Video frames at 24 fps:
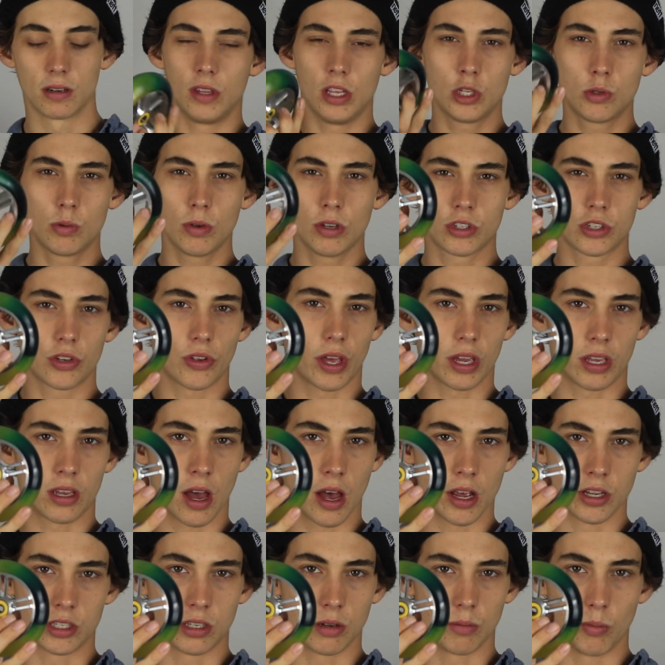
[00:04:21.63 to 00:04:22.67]
These wheels are like
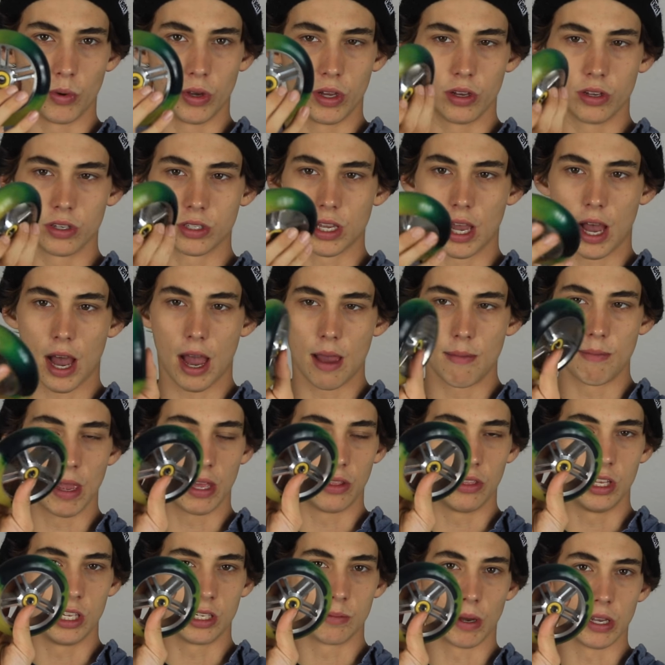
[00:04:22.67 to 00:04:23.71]
custom wheels. I
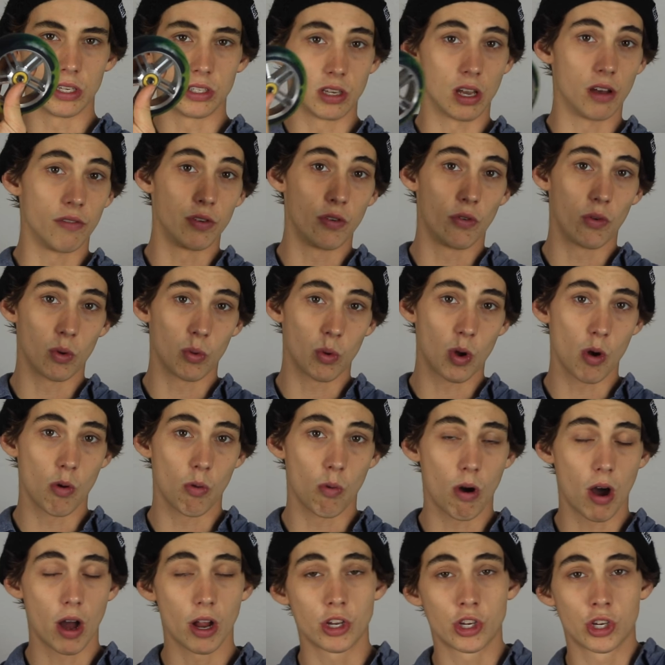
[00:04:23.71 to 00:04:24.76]
made these myself. If you wanna go
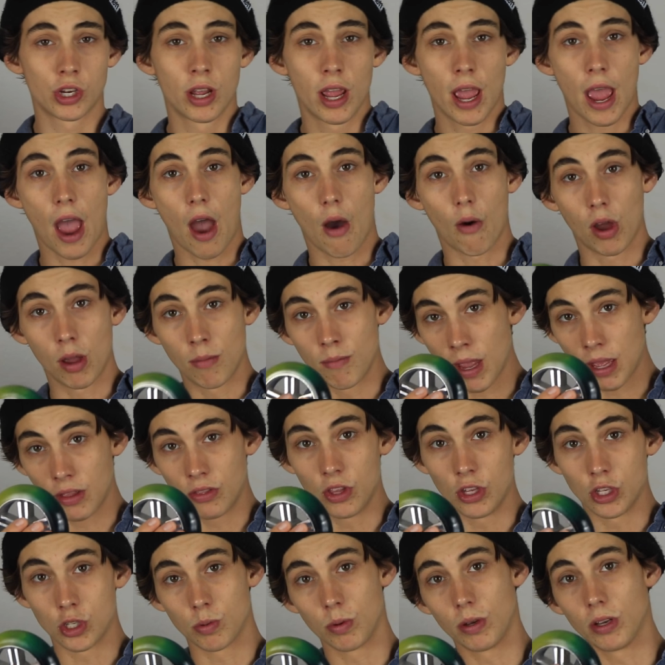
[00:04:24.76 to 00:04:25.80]
watch how I made
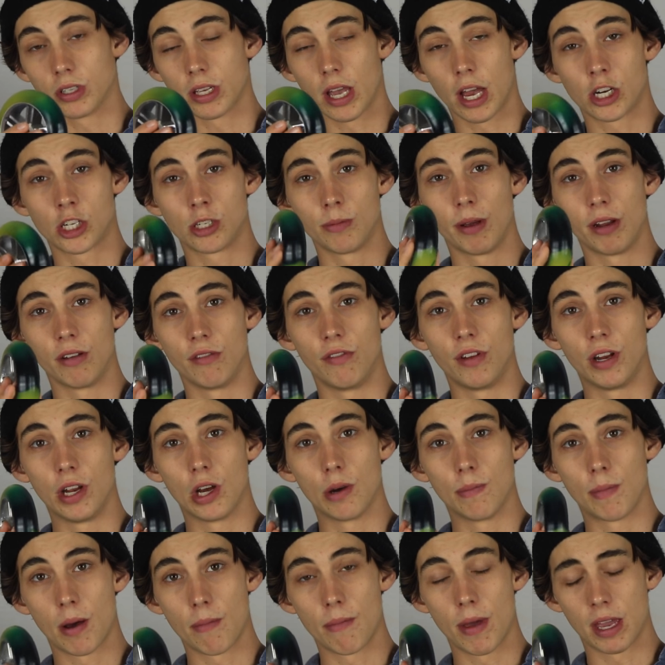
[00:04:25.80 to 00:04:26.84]
these wheels, I actually made a
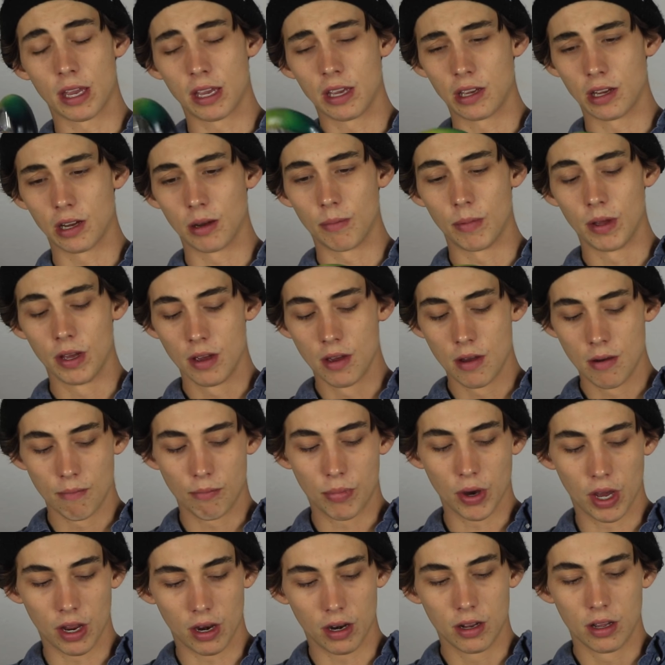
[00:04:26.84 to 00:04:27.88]
video about making them.
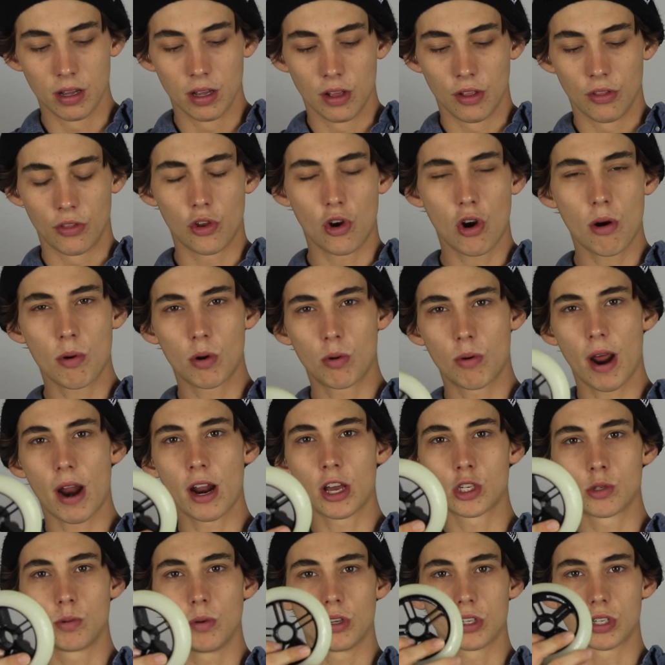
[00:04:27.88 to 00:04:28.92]
But the normal
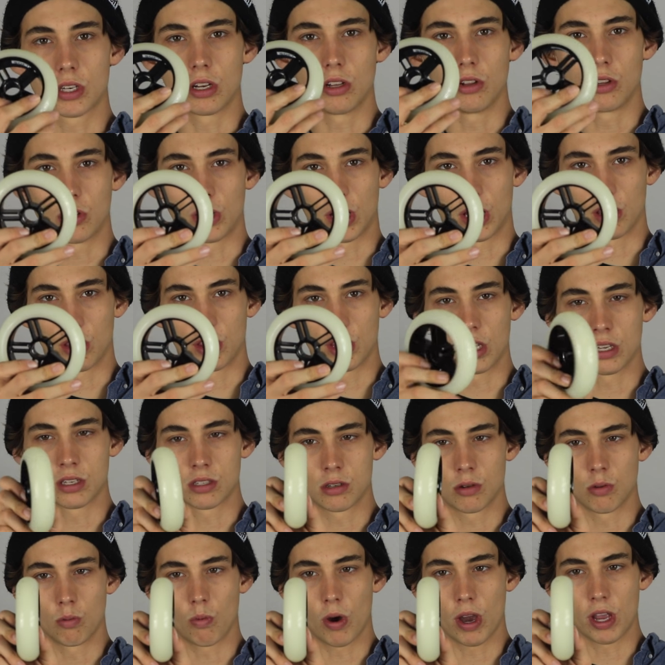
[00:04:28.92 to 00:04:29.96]
Radix wheel is gonna look like
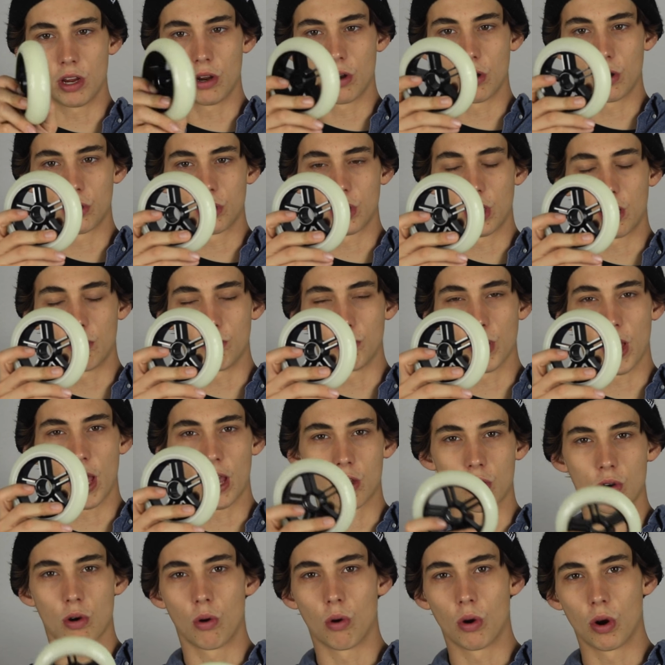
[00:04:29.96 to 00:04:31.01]
this, white urethane,
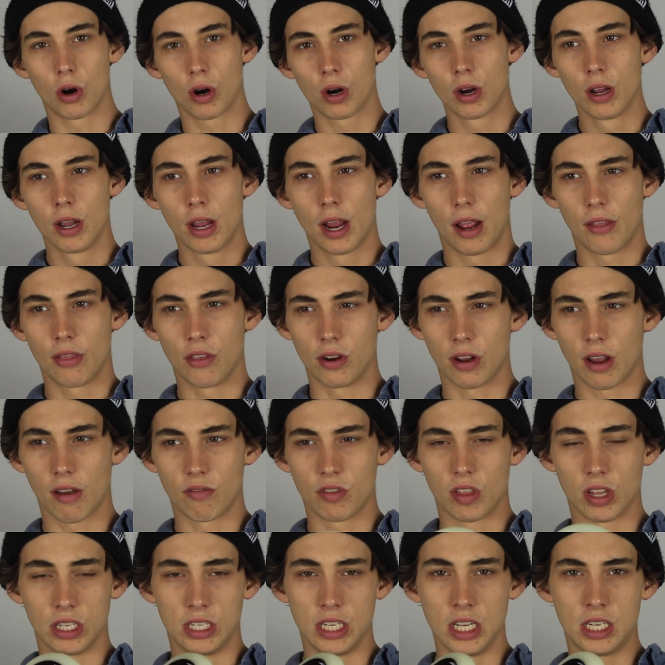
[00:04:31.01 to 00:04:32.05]
black core, and then you
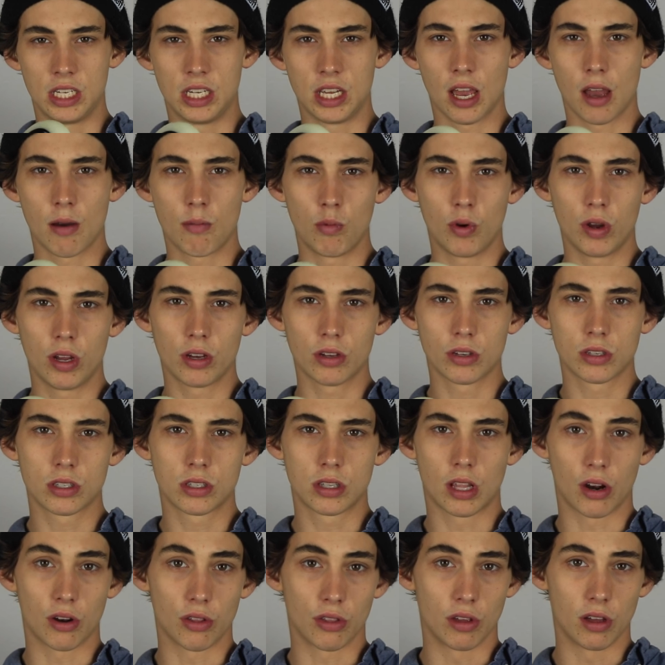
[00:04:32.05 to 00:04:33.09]
have the DTM
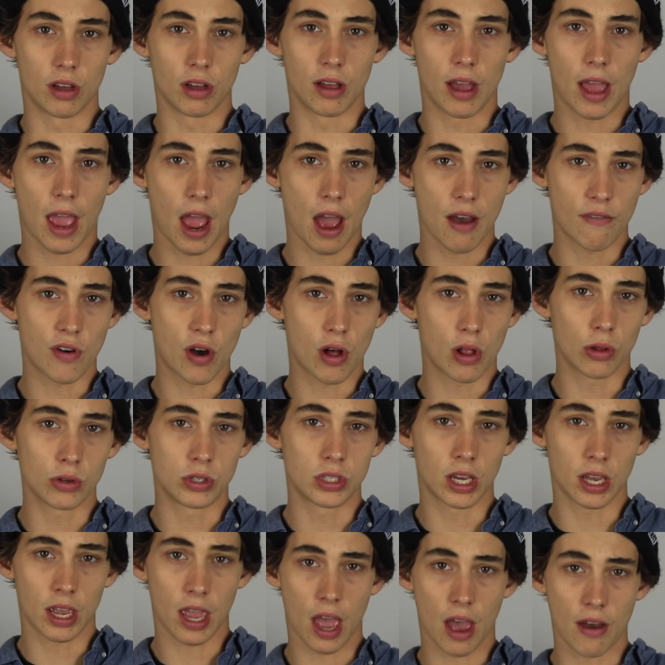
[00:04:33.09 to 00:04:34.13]
wheels that are the half
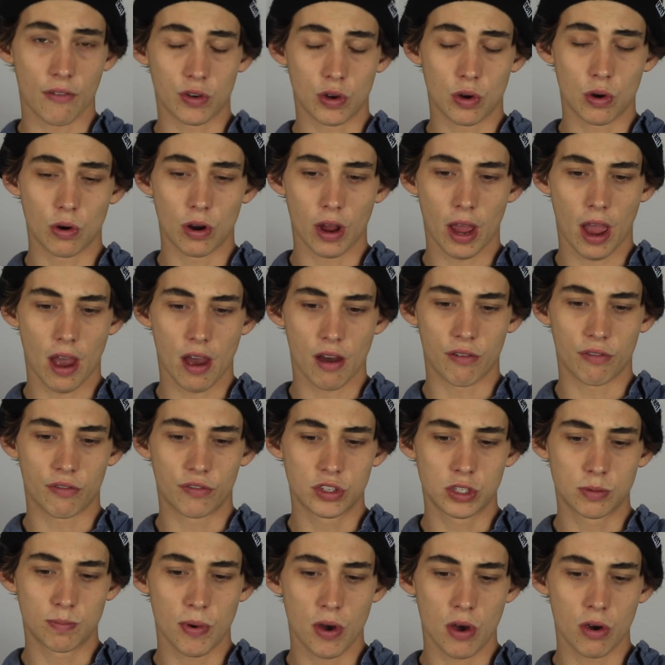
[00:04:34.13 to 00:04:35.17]
holotech, half
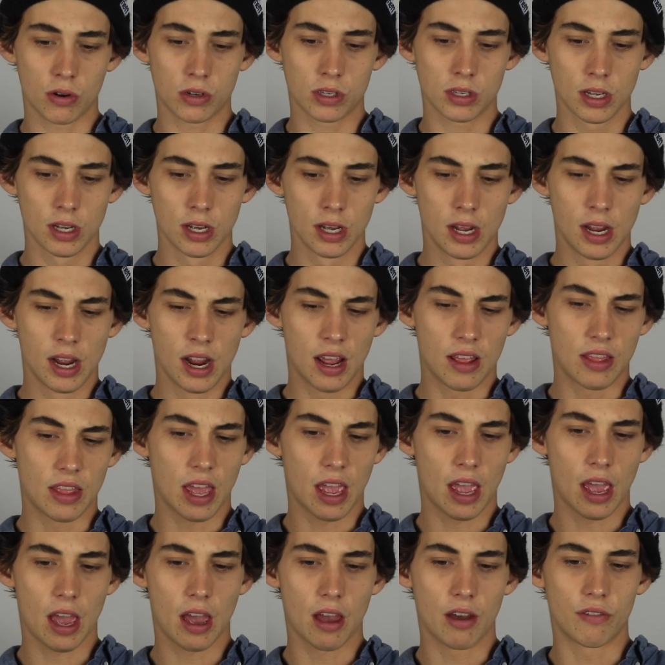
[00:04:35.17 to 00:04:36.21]
spoked, and
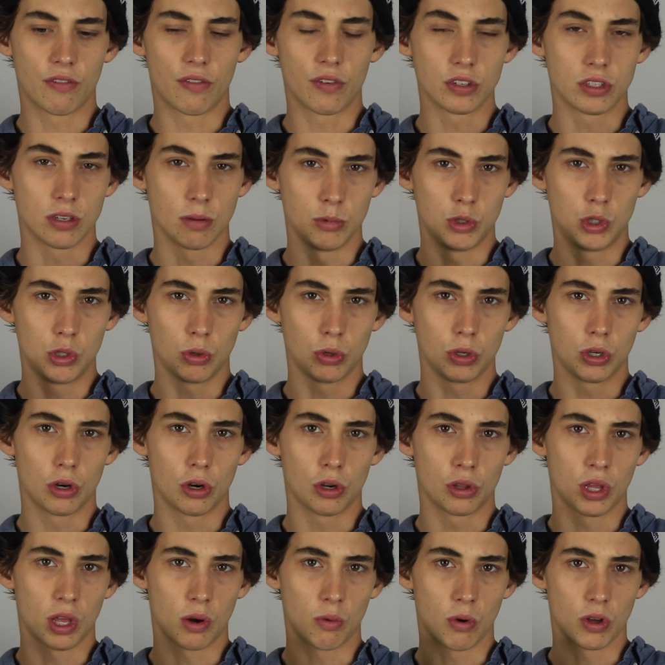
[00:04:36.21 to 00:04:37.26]
they have some dual
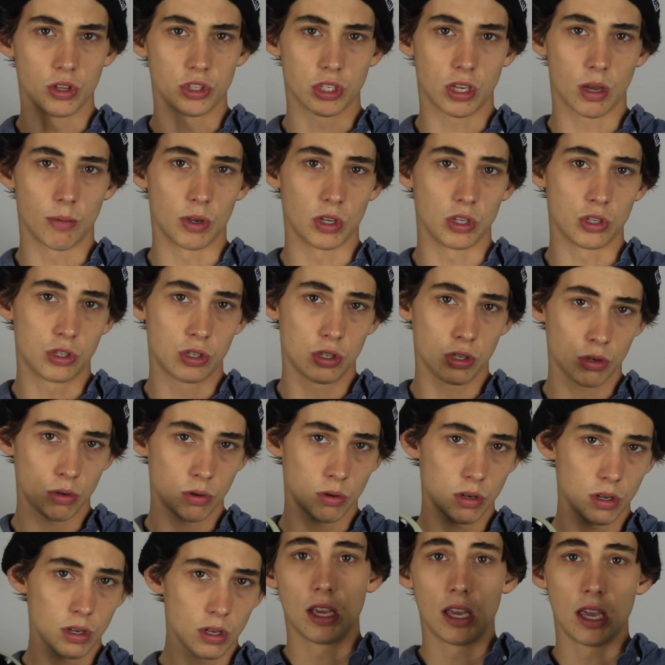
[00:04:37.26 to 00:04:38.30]
urethane ones coming
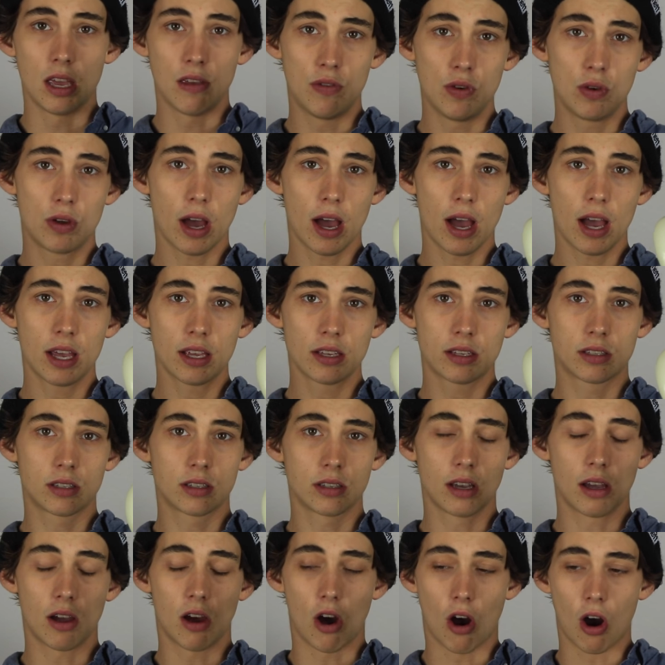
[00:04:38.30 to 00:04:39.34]
soon. If you
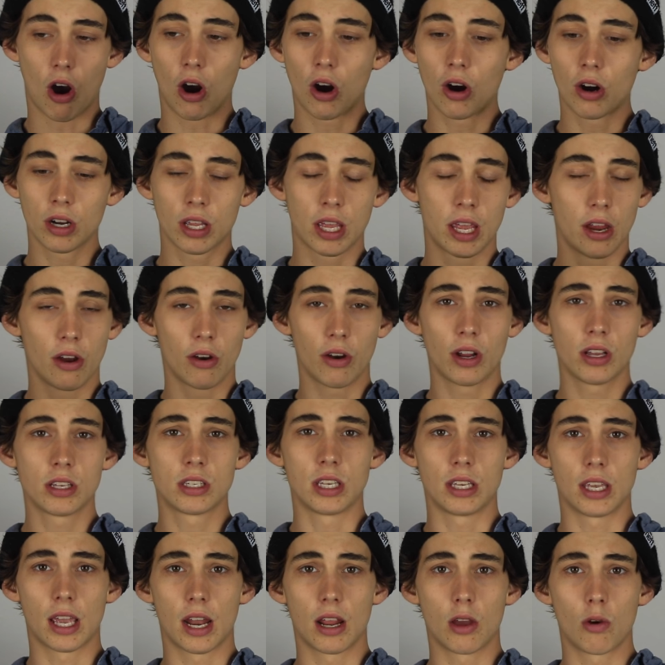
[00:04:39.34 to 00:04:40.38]
guys are
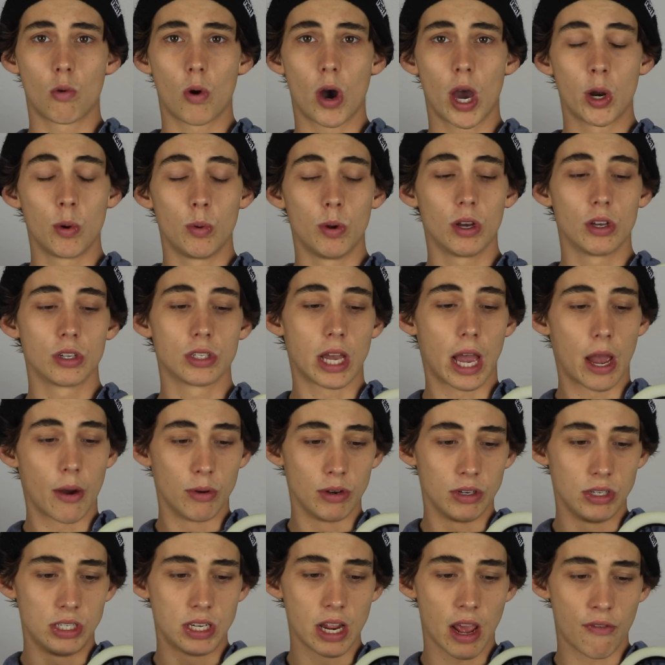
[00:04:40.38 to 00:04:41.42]
curious in getting wide wheels, I
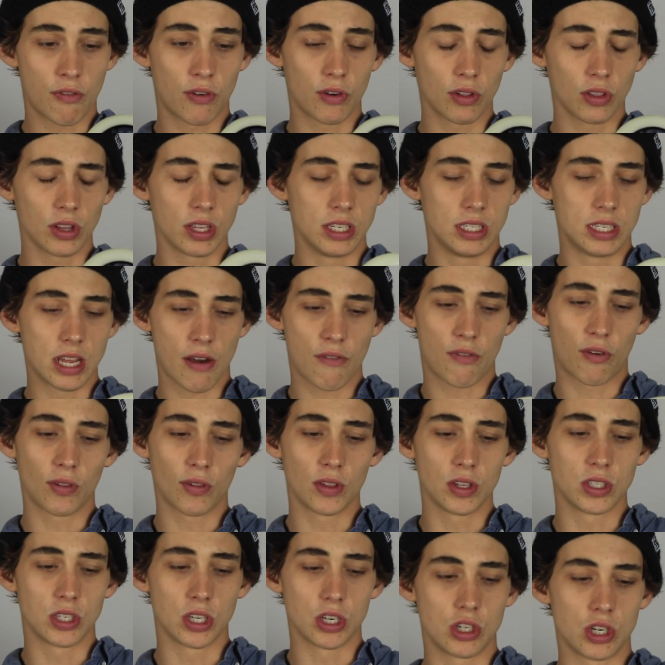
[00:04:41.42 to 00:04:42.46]
would definitely
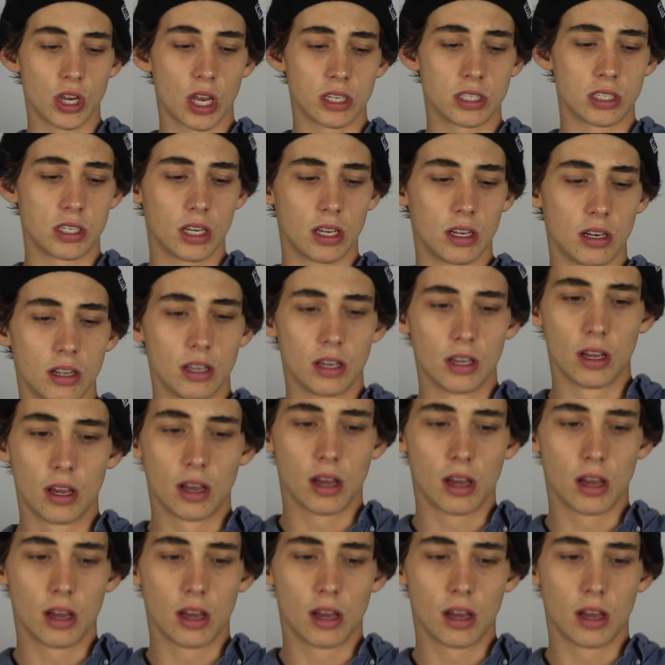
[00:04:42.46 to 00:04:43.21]
suggest it.